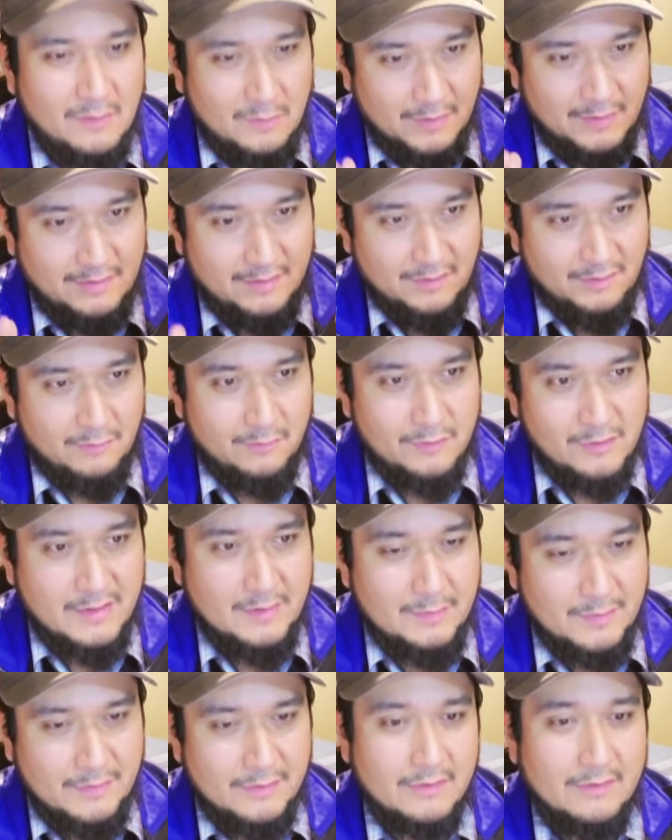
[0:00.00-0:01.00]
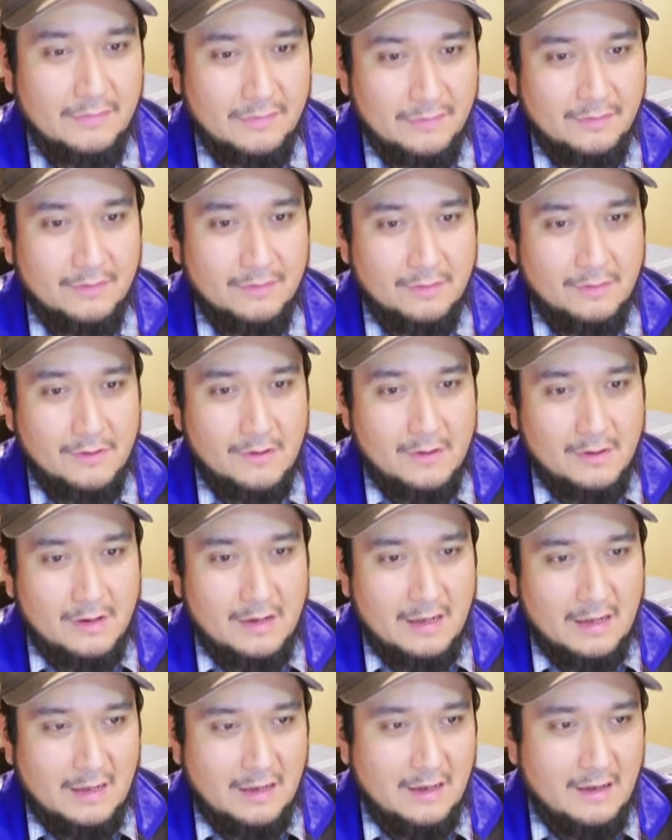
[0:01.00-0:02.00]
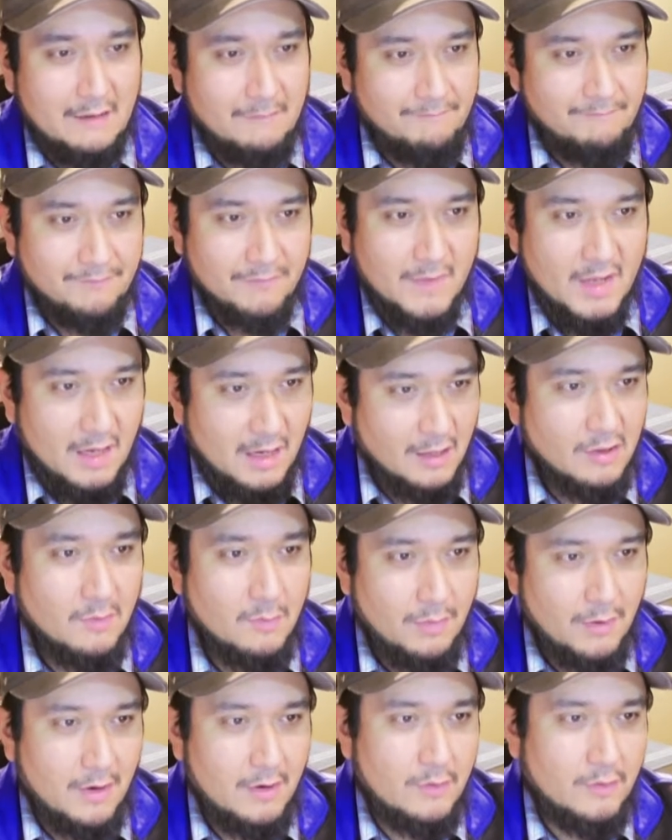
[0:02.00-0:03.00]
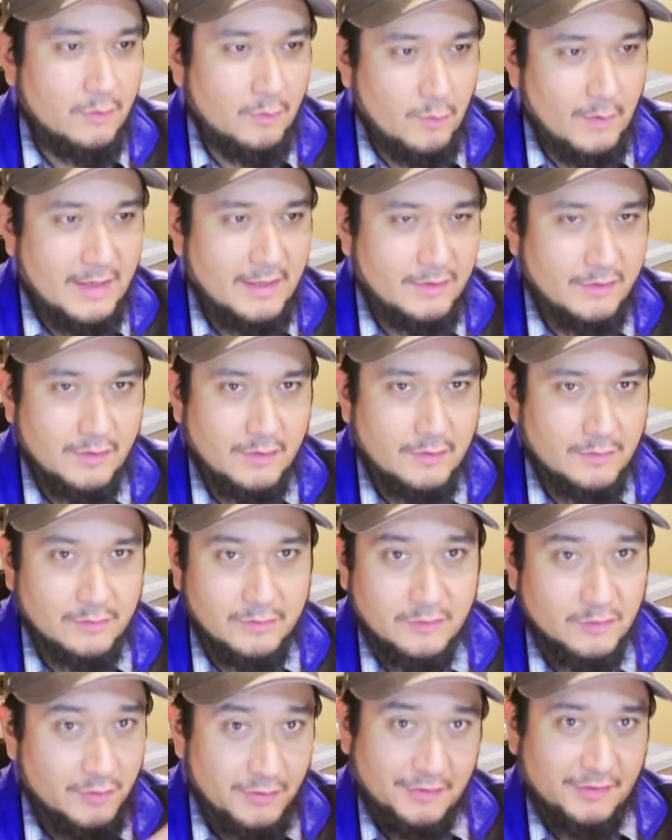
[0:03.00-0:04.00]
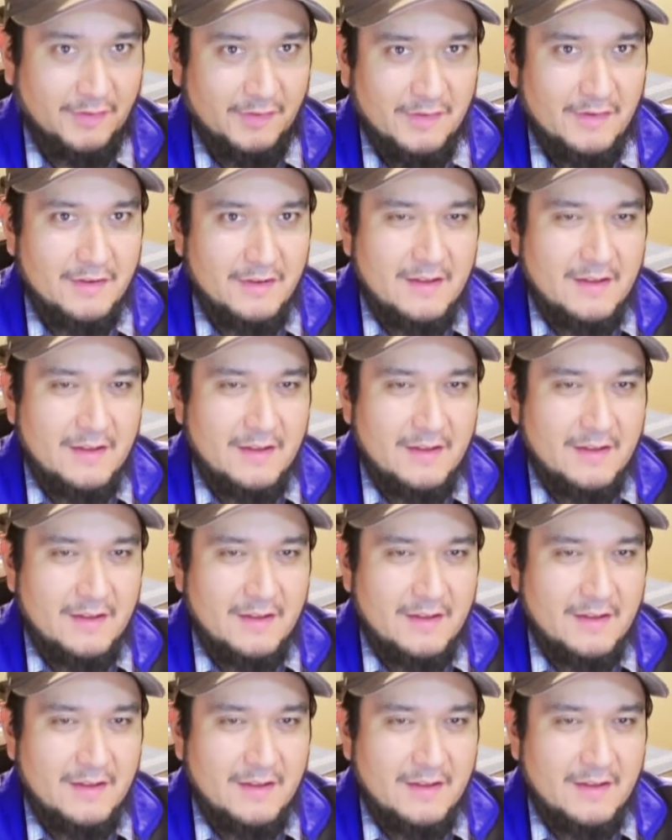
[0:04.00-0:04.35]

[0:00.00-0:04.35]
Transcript: with this really beautiful Holler Bros Guancho shirt.